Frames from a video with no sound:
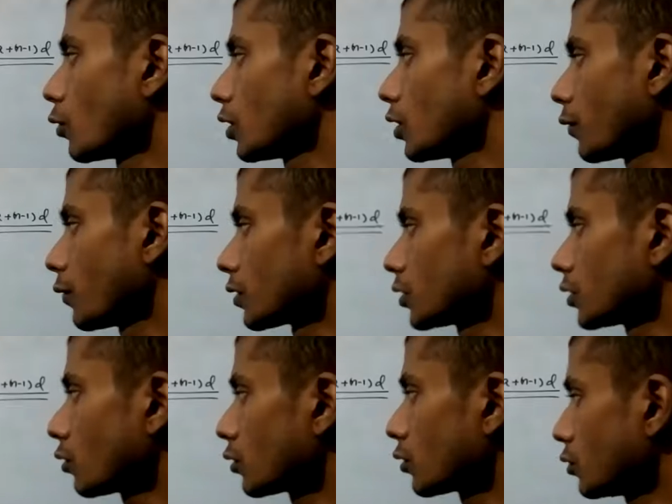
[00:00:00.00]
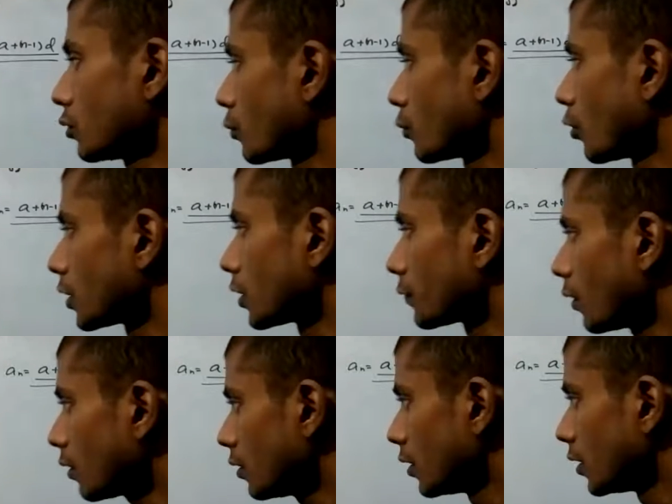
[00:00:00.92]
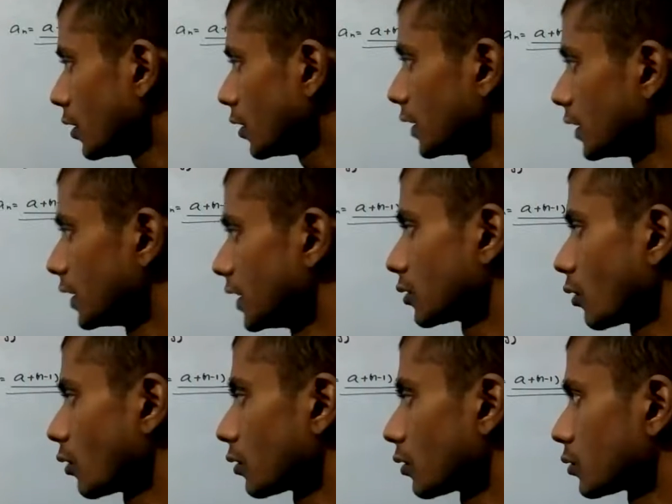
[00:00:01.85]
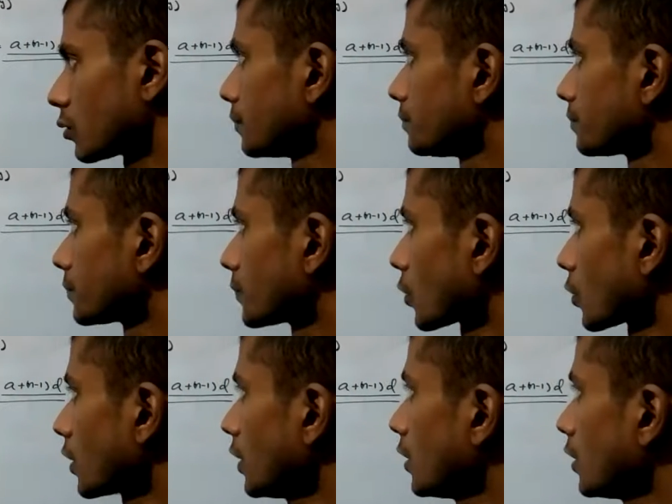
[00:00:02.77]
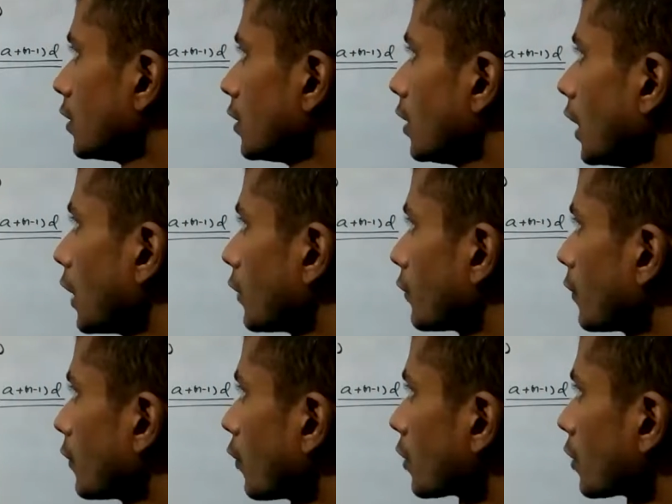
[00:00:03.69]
So small d for this also, small d for this also, okay?